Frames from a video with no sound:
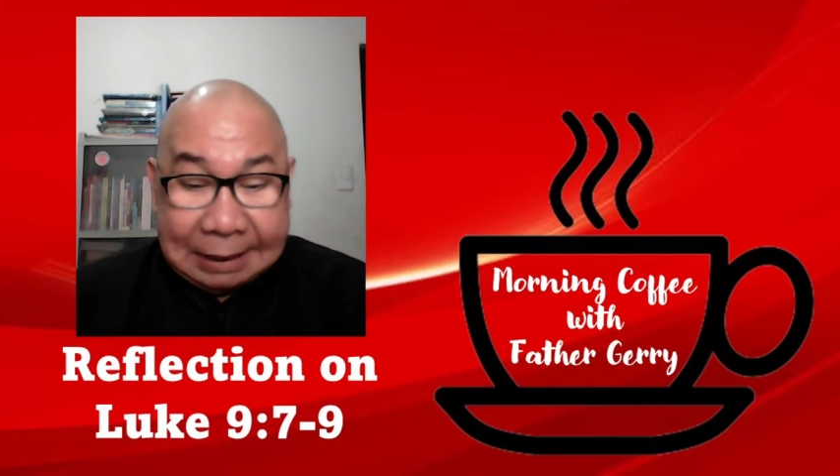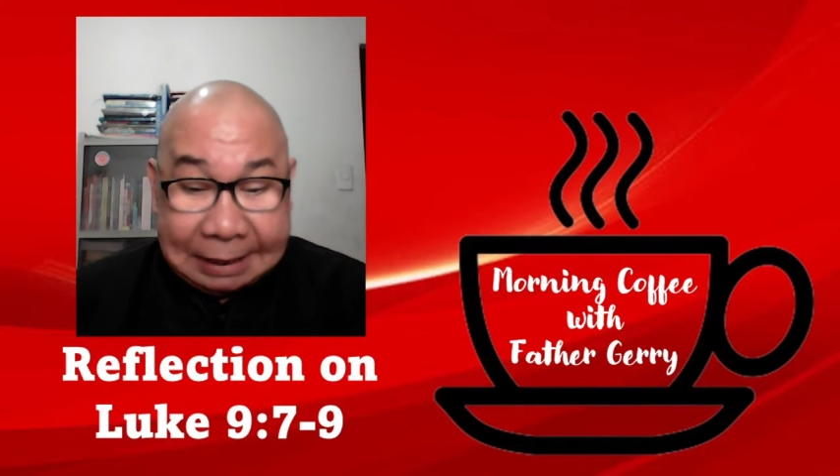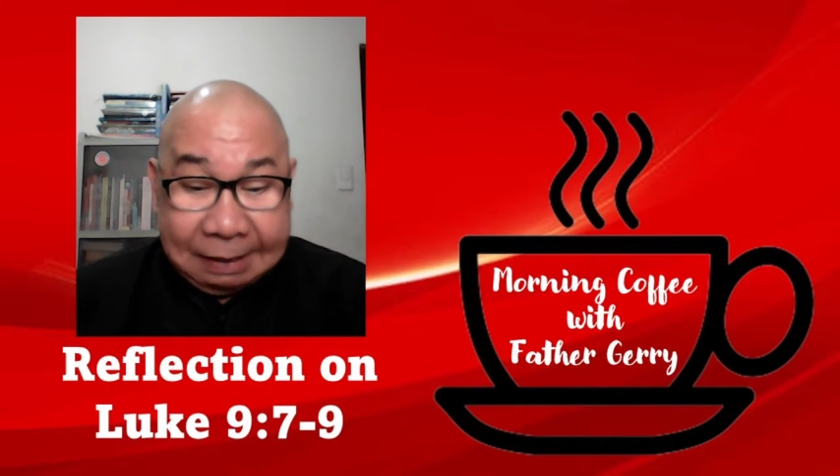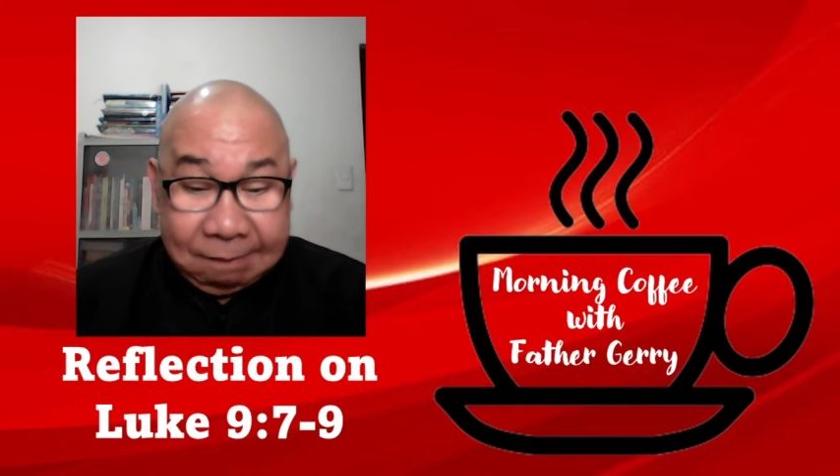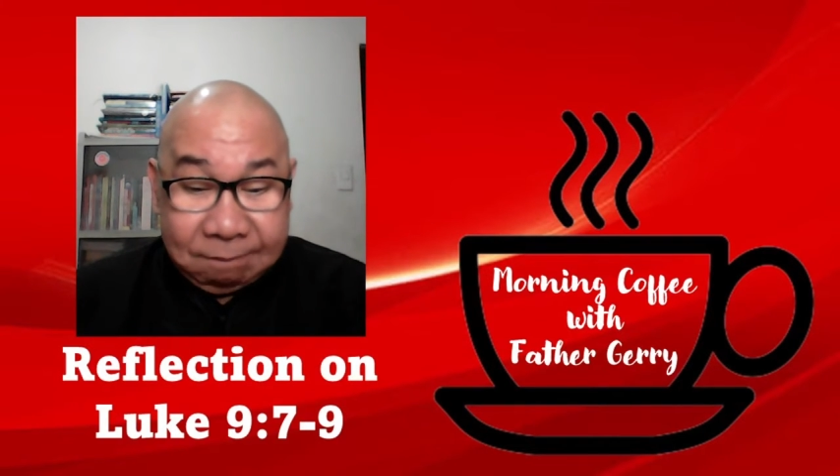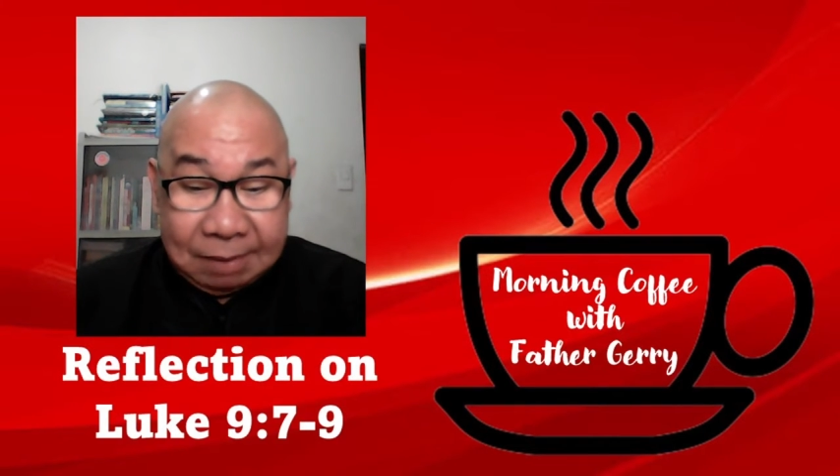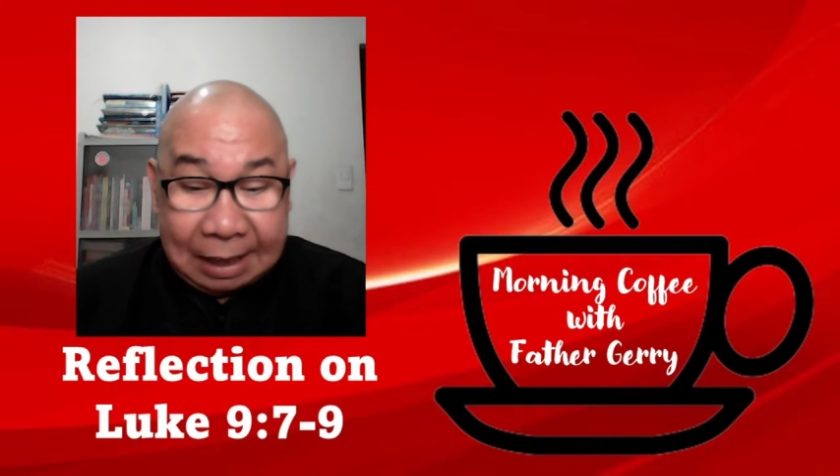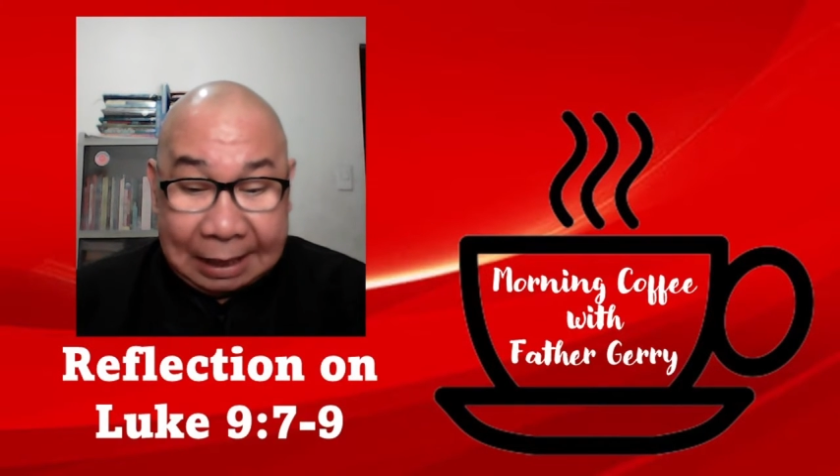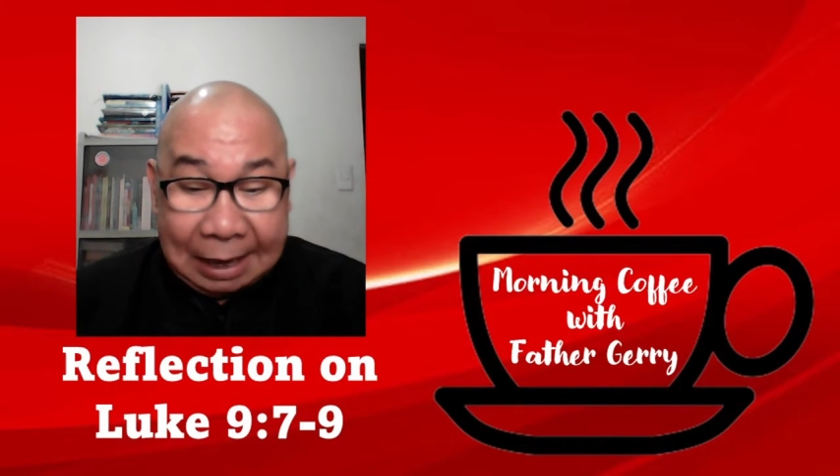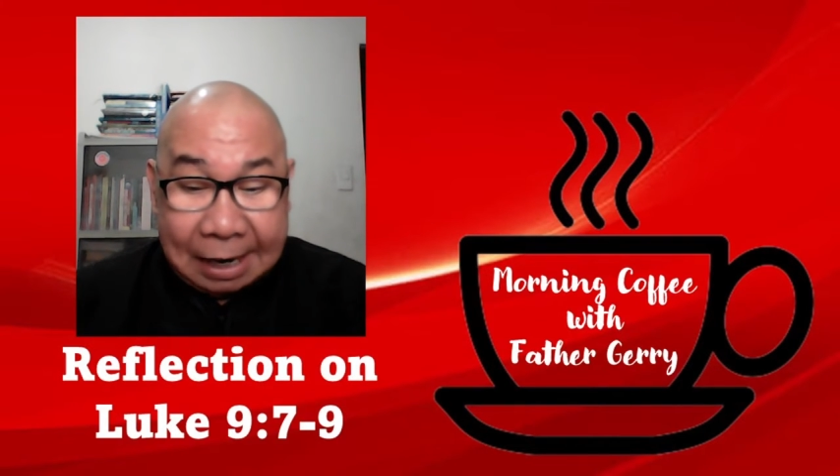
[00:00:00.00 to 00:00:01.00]
live
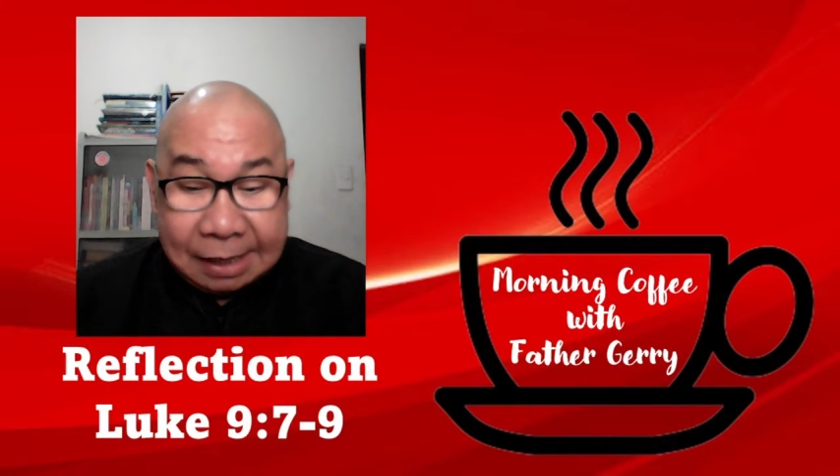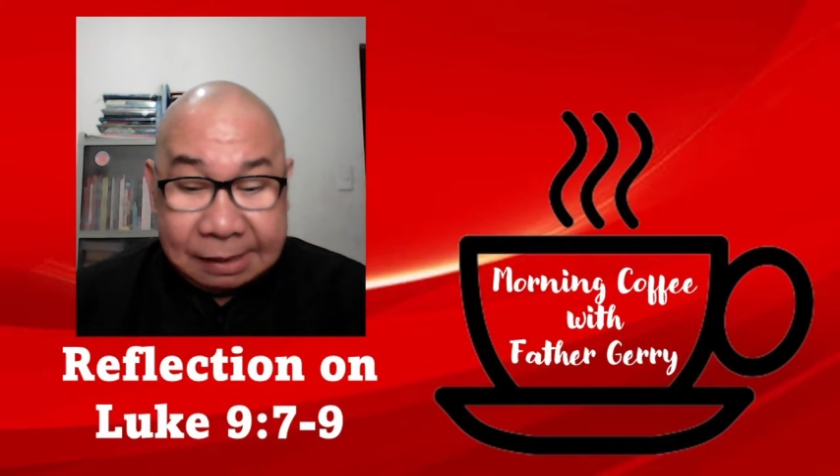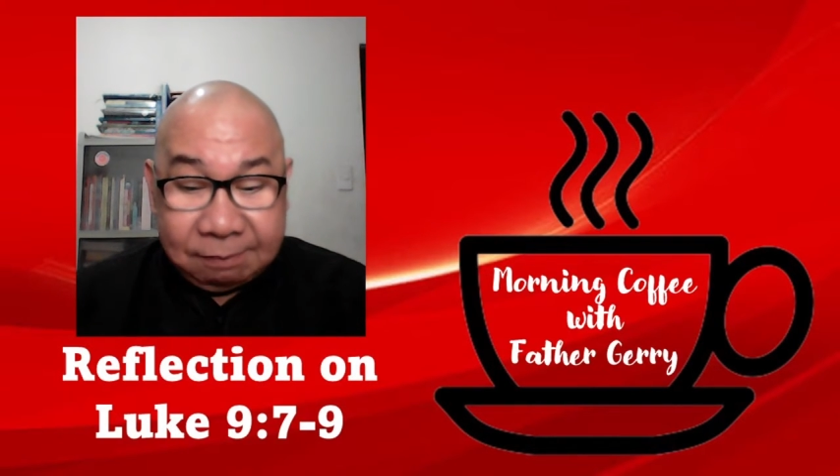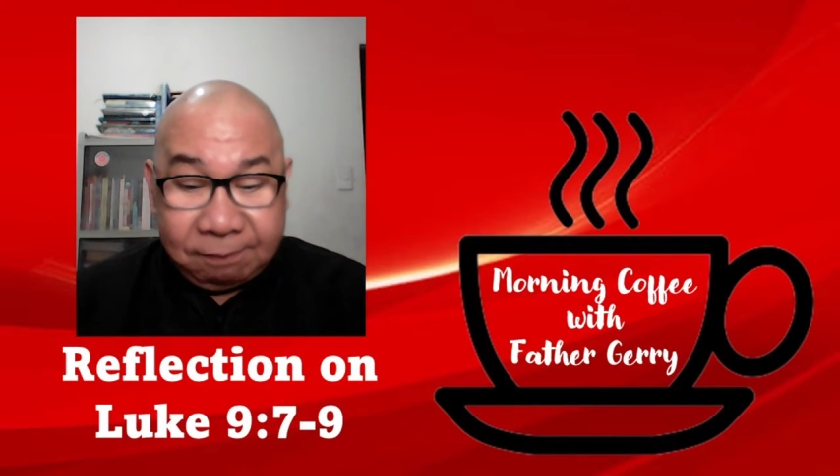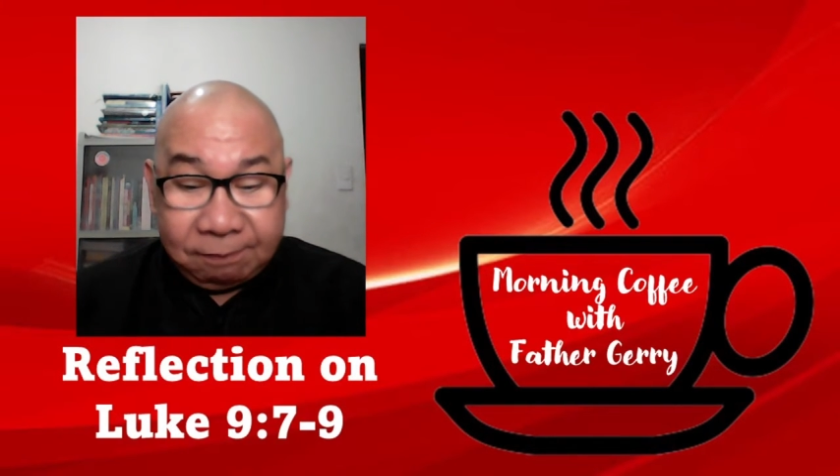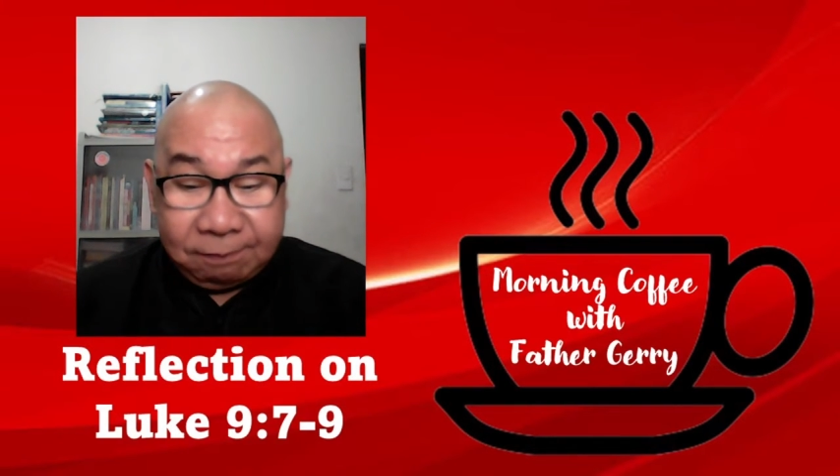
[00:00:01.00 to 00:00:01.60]
a life